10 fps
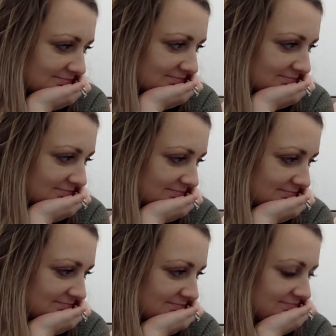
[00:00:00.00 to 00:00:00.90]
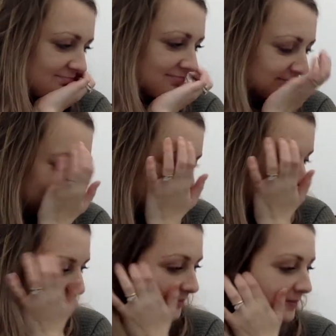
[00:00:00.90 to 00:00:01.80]

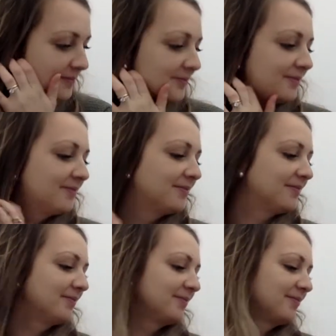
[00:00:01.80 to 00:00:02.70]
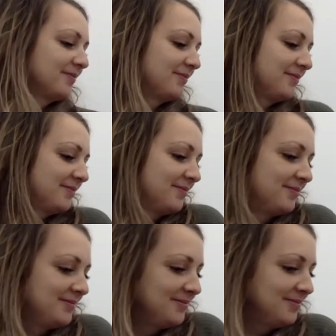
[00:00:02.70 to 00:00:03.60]

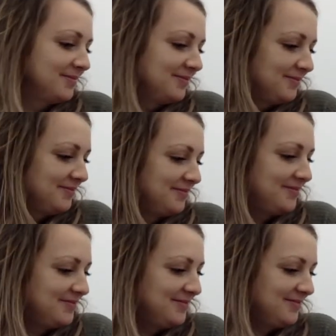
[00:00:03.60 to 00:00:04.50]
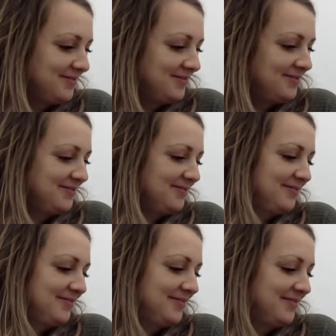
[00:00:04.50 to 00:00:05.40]

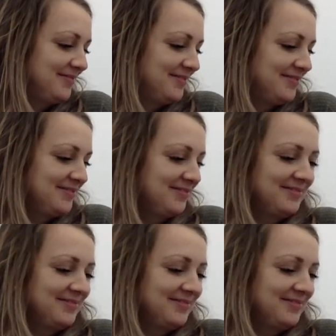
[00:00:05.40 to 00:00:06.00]
[no speech]